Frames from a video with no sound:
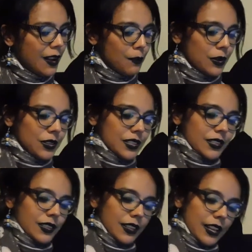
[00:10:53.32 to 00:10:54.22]
boasted
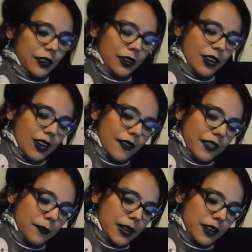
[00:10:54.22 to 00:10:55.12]
the leader of
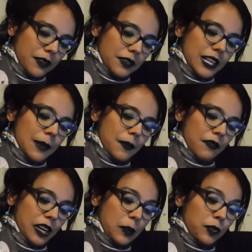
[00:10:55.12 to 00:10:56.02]
the medical team
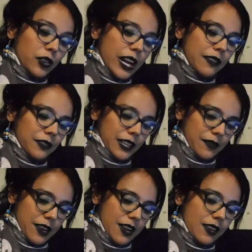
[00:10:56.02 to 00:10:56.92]
very pridefully,
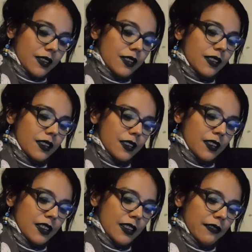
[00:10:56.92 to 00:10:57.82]
right?
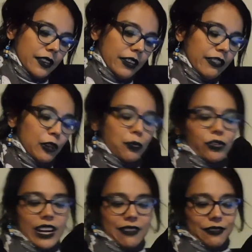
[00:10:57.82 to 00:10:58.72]
Very, very
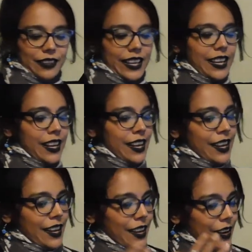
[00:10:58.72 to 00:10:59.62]
pridefully.
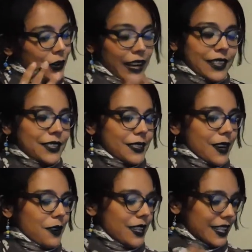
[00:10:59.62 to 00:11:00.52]
Okay, so
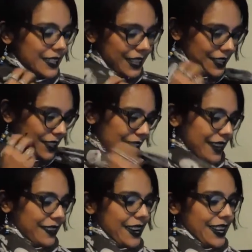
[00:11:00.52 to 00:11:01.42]
that sounds
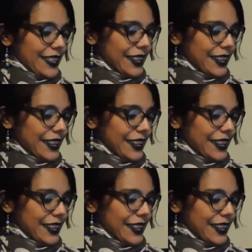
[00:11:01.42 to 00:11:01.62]
great, right? They